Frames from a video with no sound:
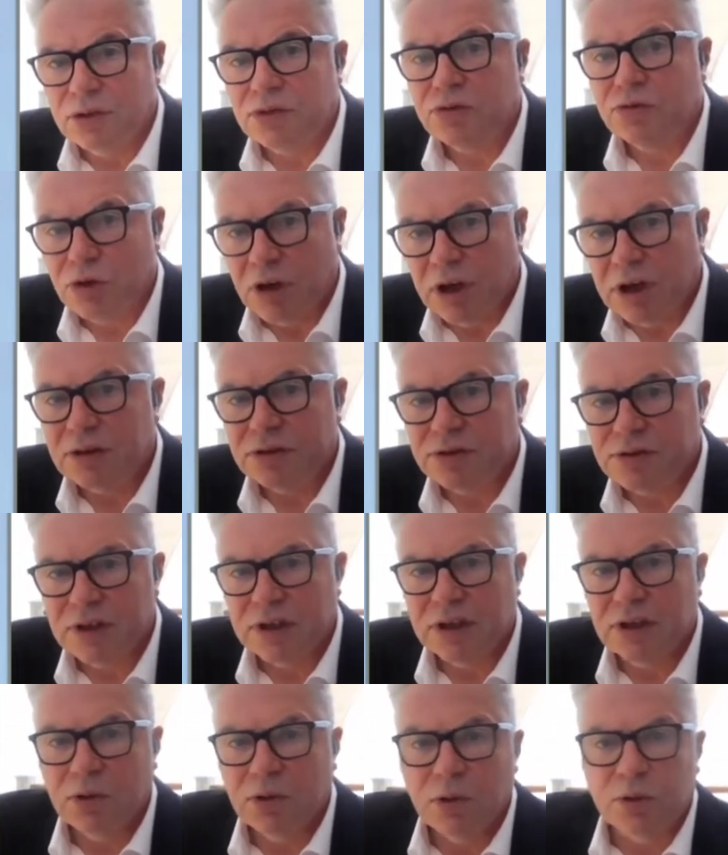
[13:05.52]
trials
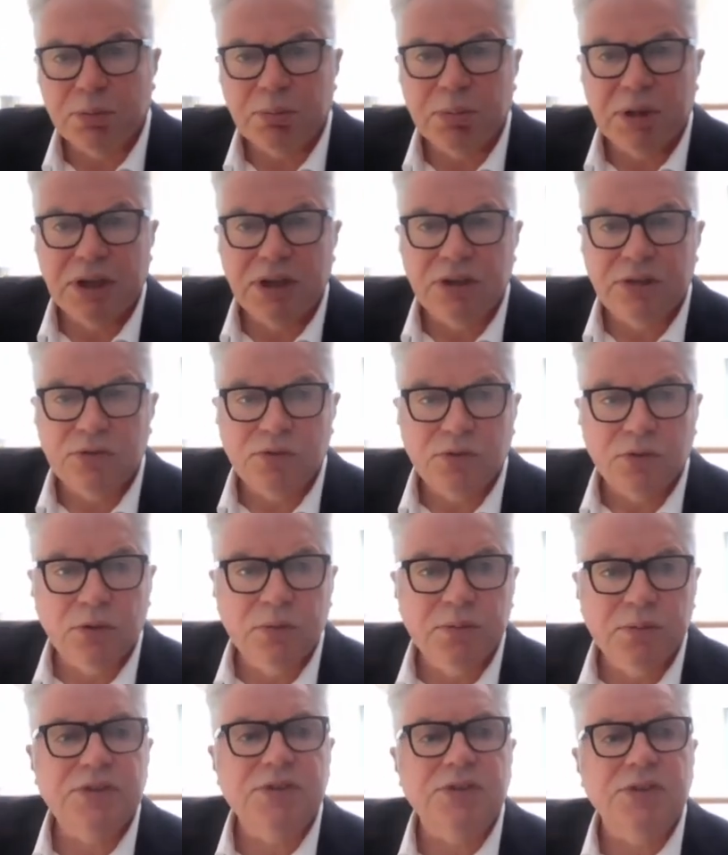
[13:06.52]
in orthopaedic
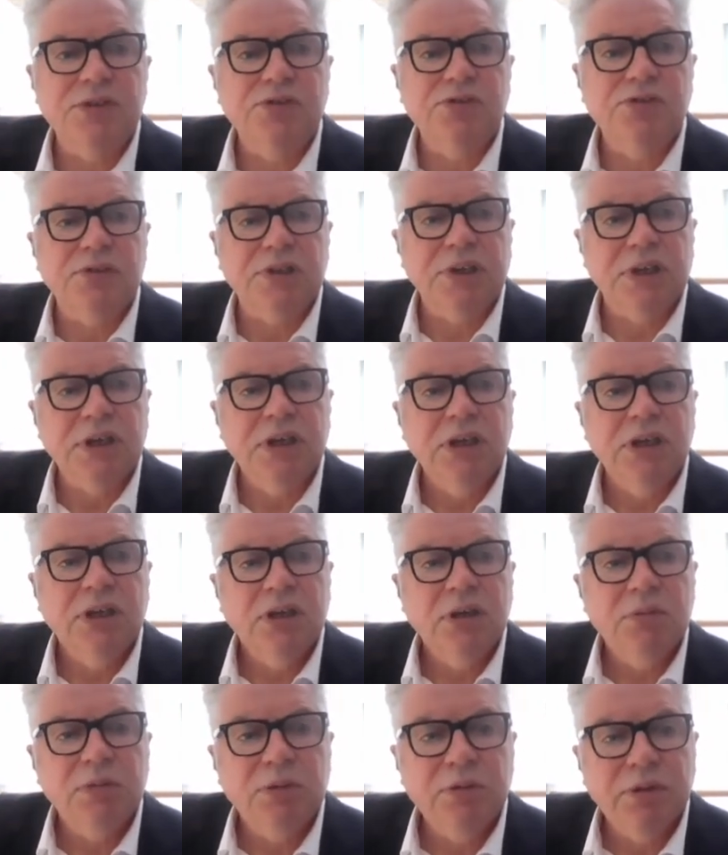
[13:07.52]
trauma surgery.
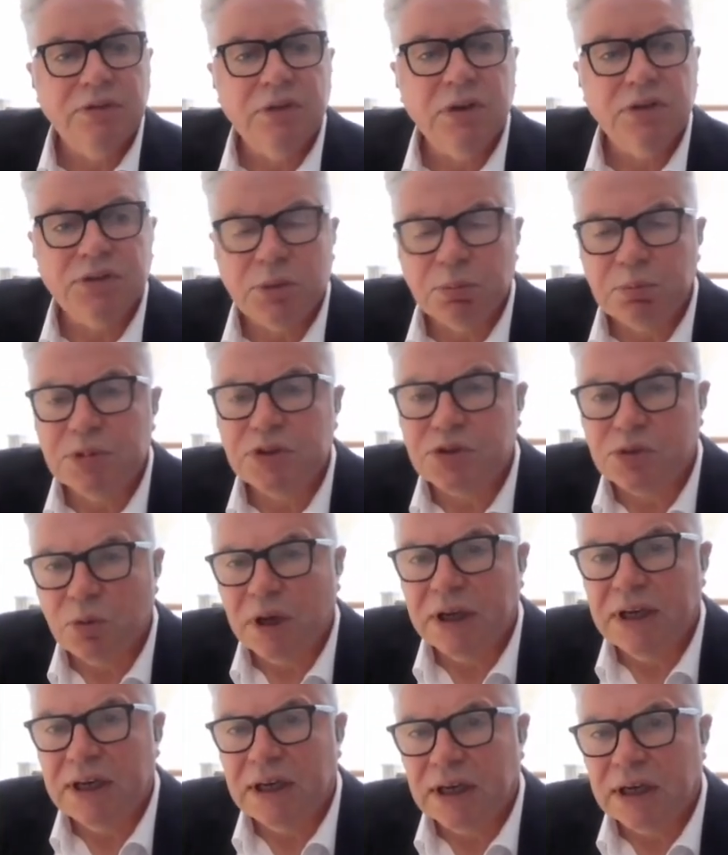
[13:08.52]
We've got to
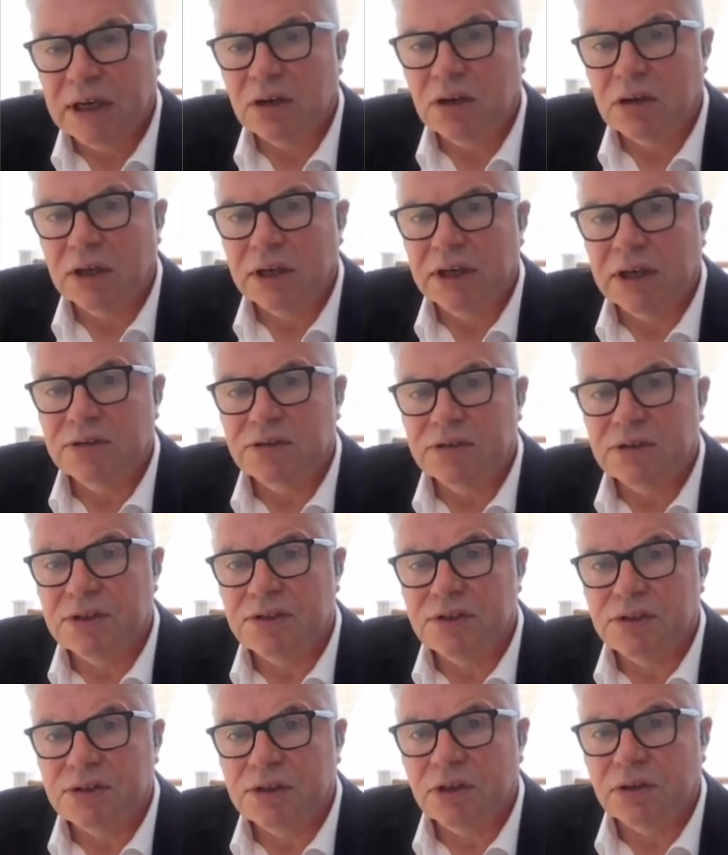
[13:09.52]
persuade our colleagues. This
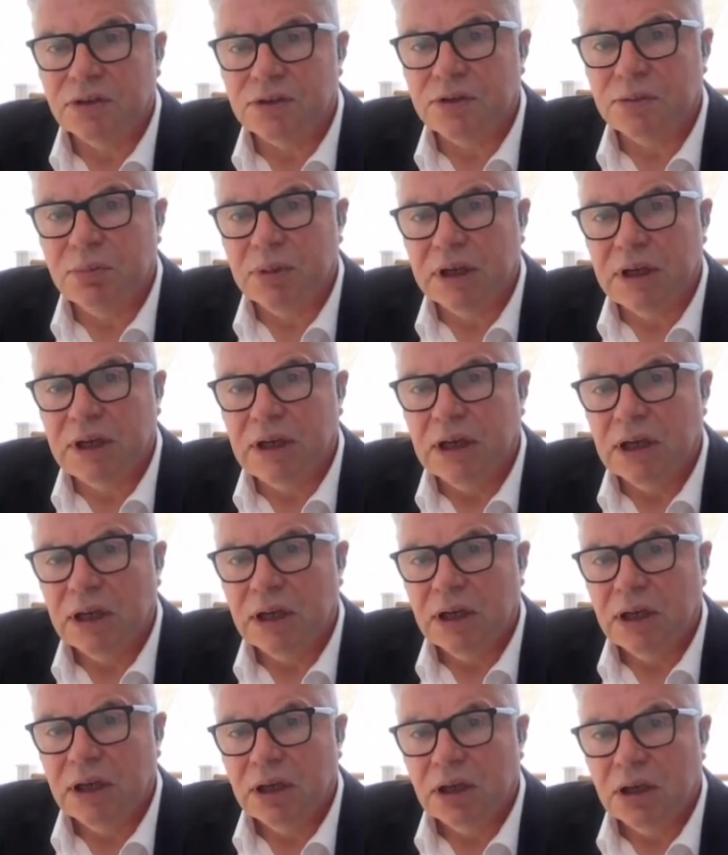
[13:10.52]
has got to be
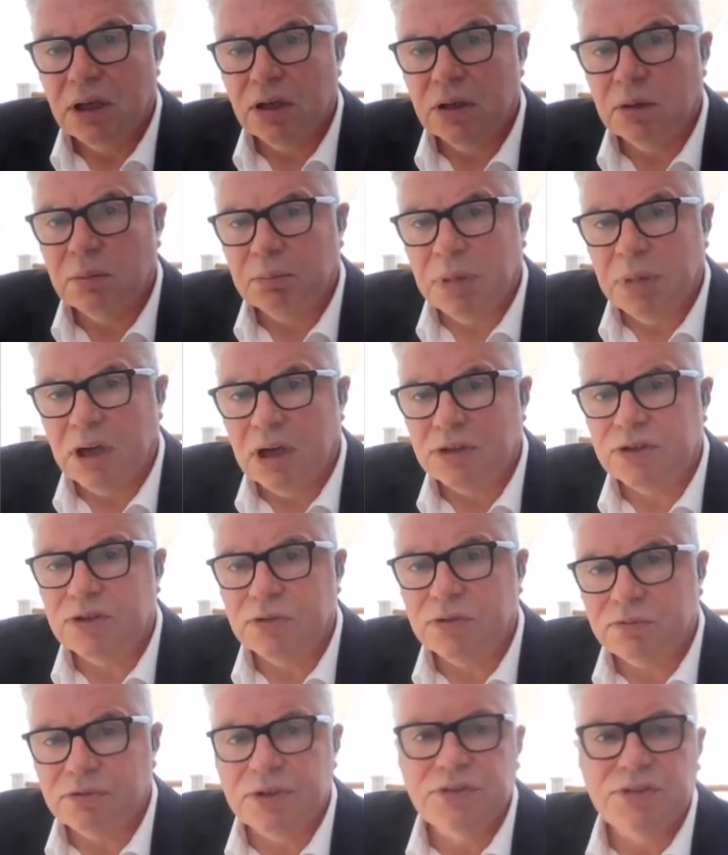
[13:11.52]
part
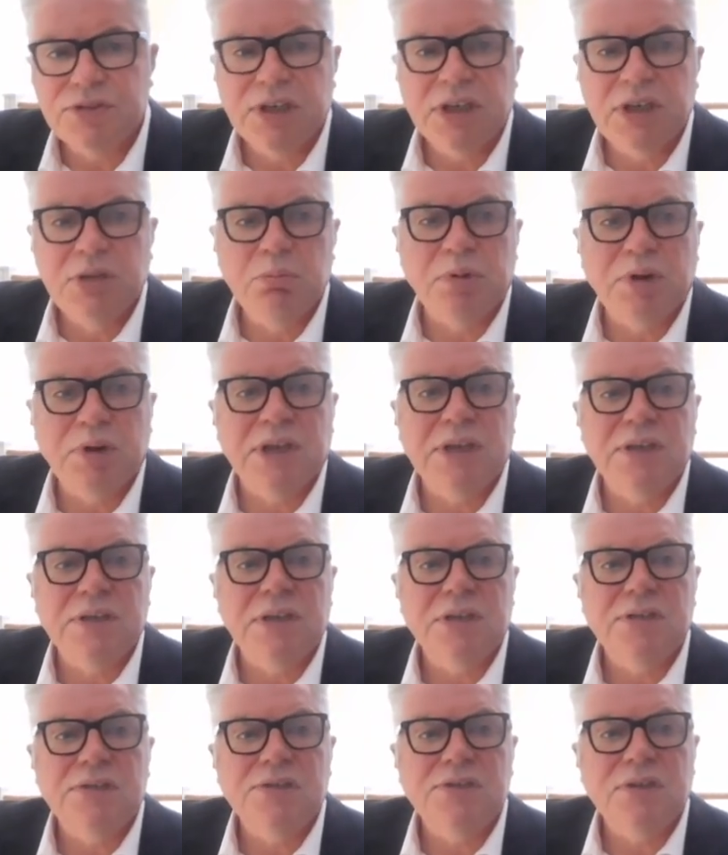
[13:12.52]
of routine
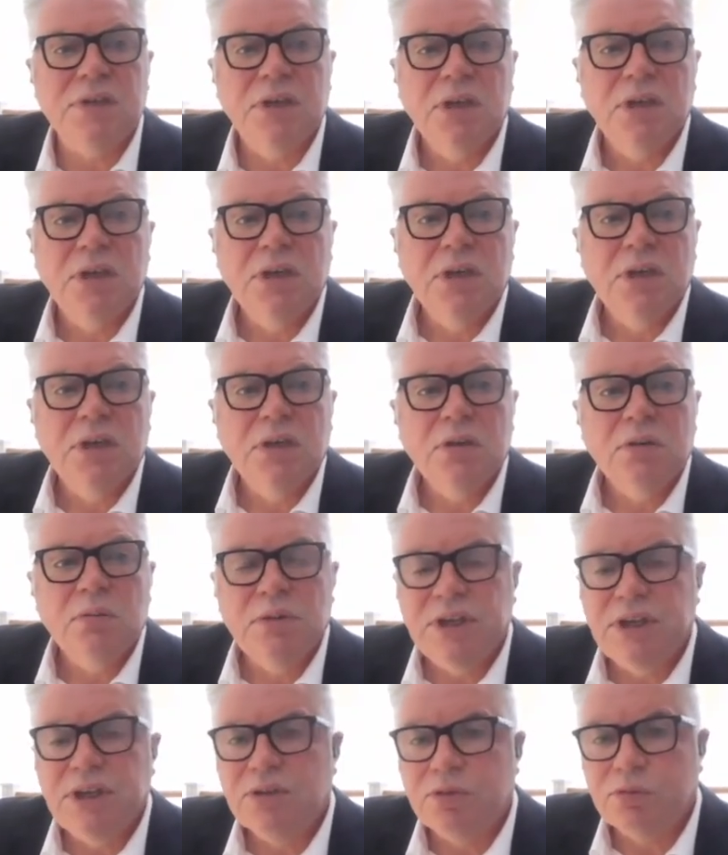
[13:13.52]
practice. We
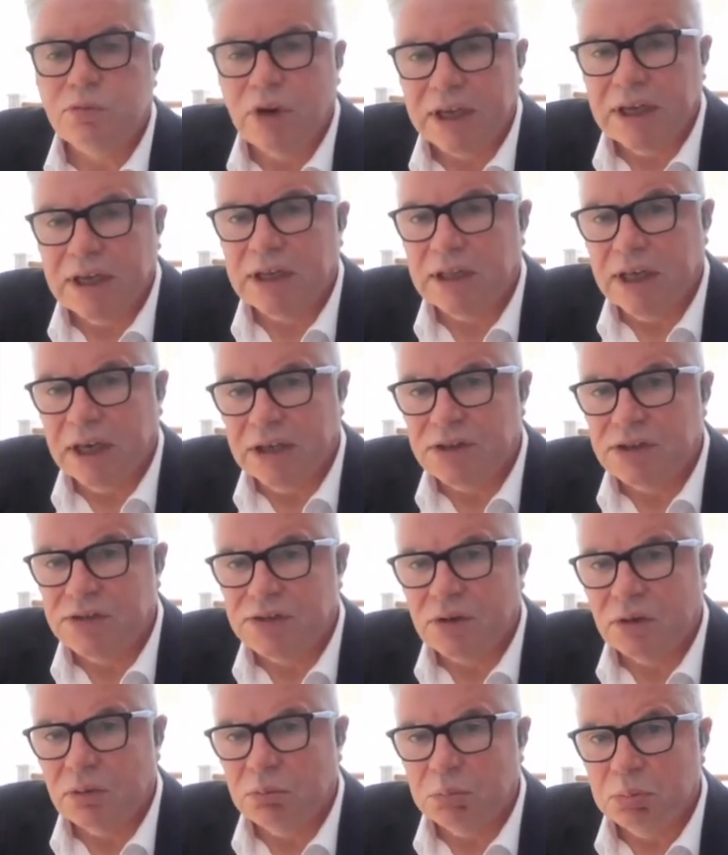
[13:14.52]
need the regulators
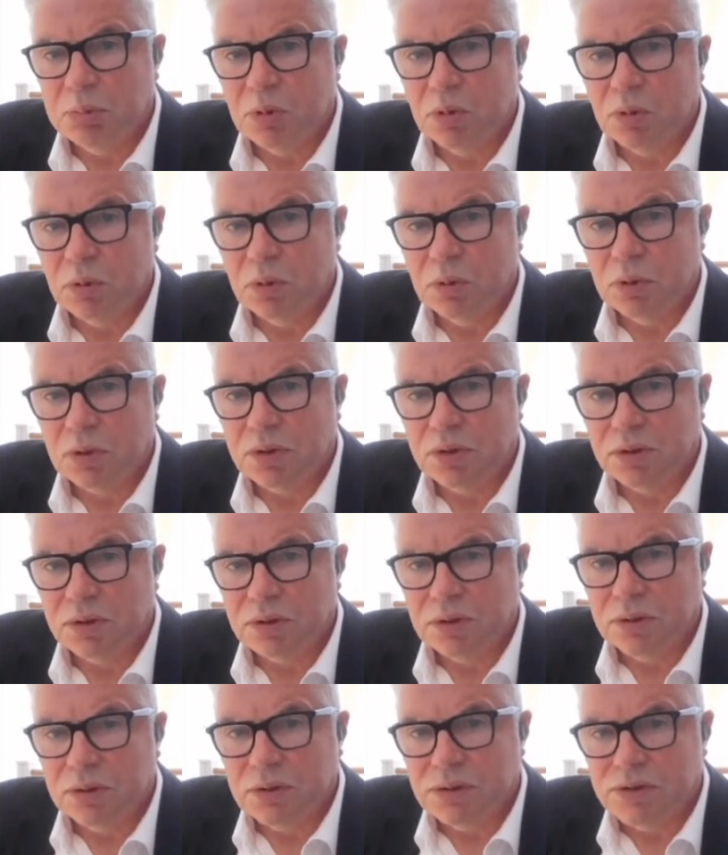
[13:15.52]
on board,
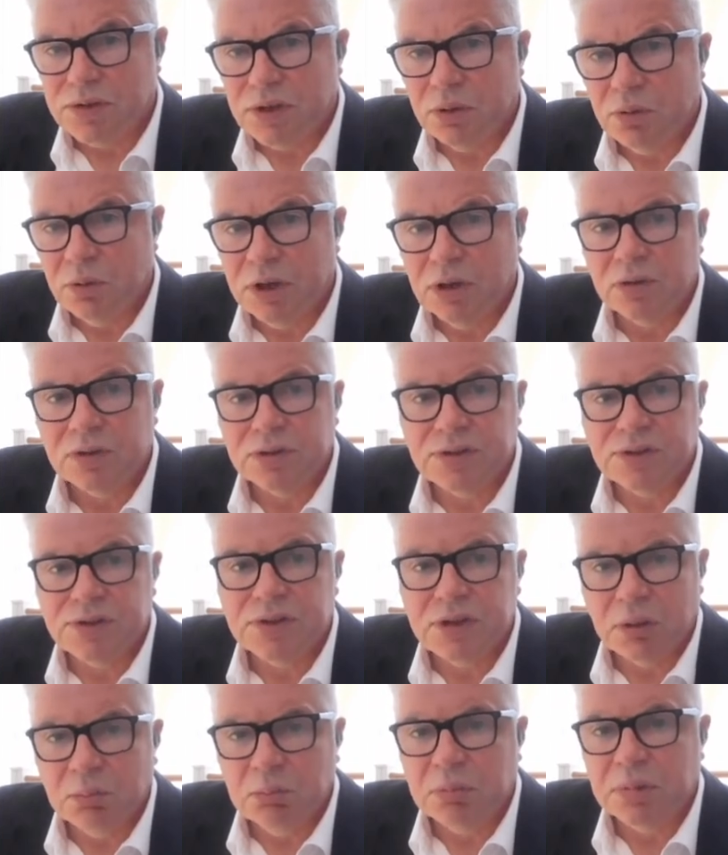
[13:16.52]
so we're not
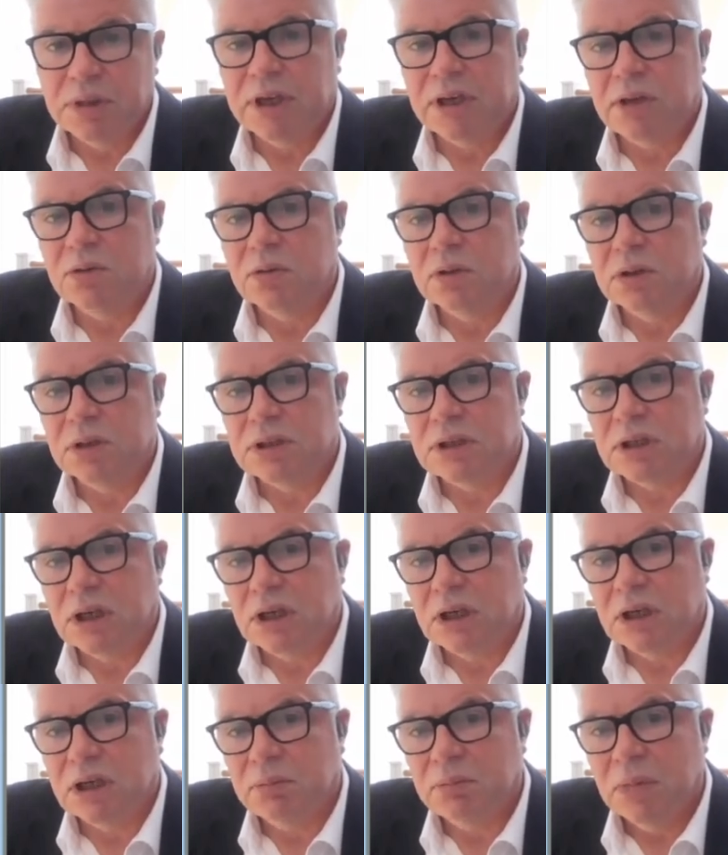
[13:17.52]
stumbling all the
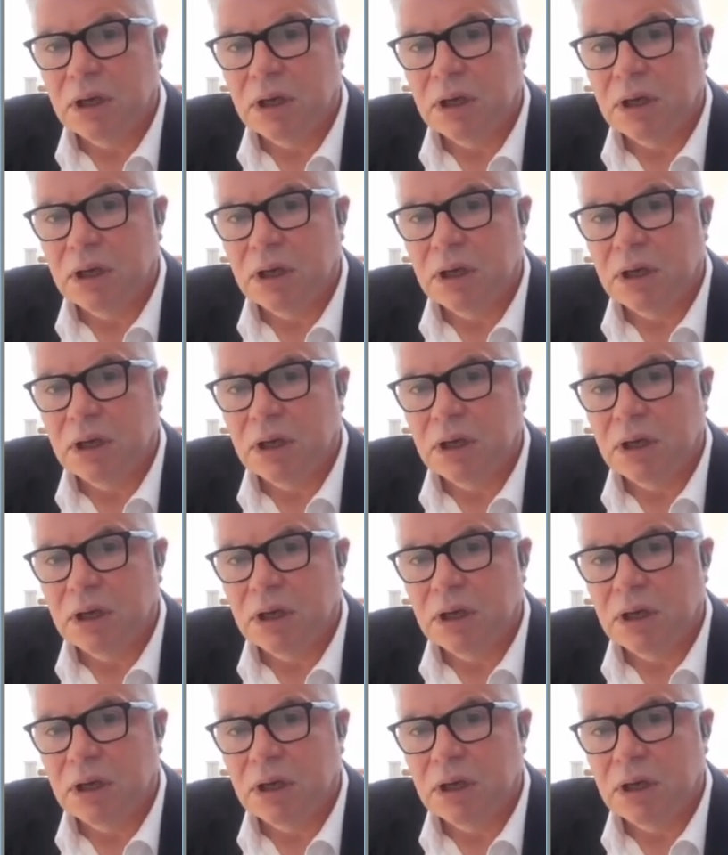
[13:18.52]
time